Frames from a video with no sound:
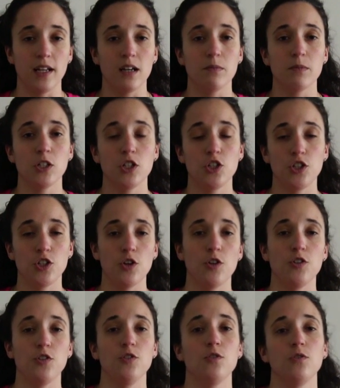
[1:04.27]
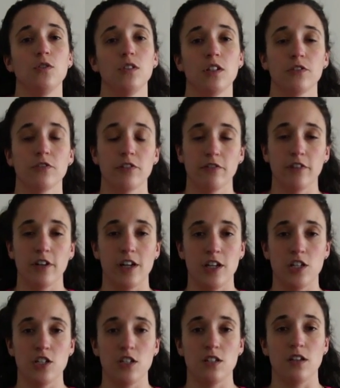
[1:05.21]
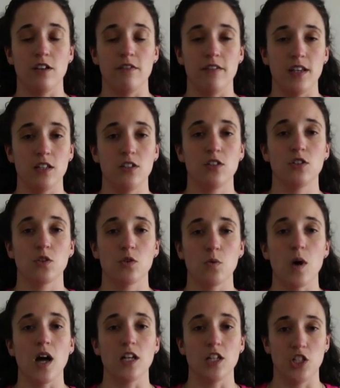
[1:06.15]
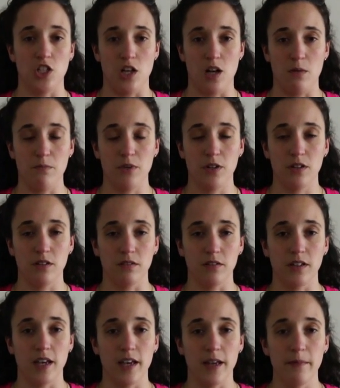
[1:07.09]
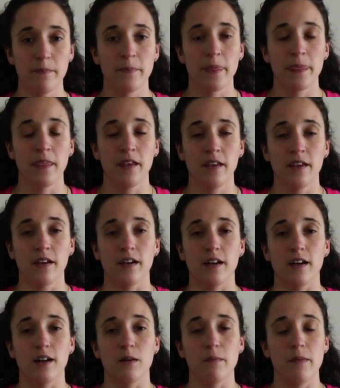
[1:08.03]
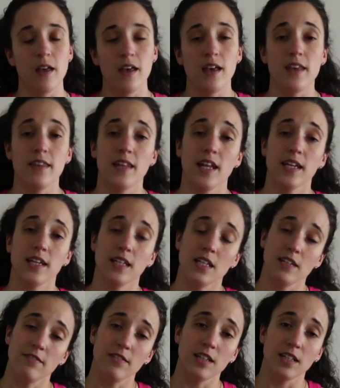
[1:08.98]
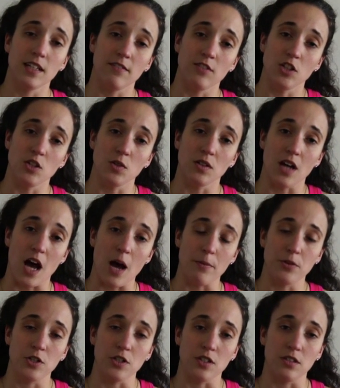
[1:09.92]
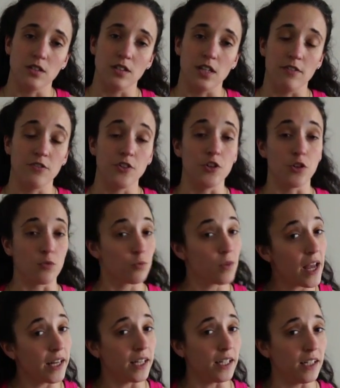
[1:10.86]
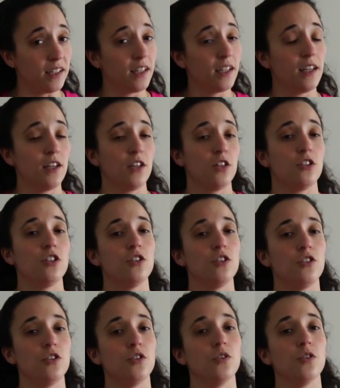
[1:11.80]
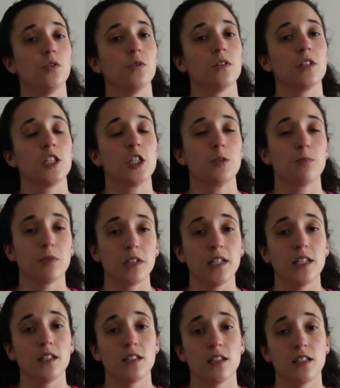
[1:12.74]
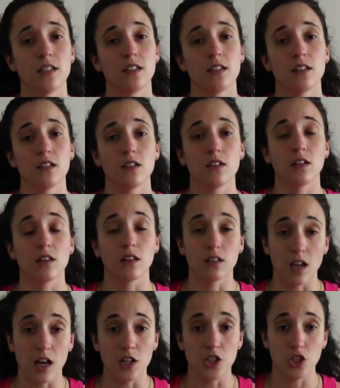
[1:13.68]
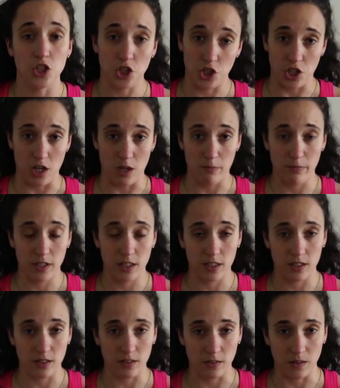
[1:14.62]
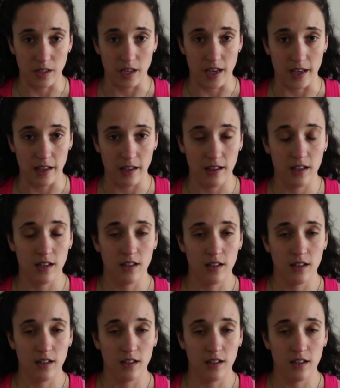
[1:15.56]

I'm going to show you different variations of a squat jump, okay? And then I can even give you an option, if you're ready, to do split lunge jumps, okay?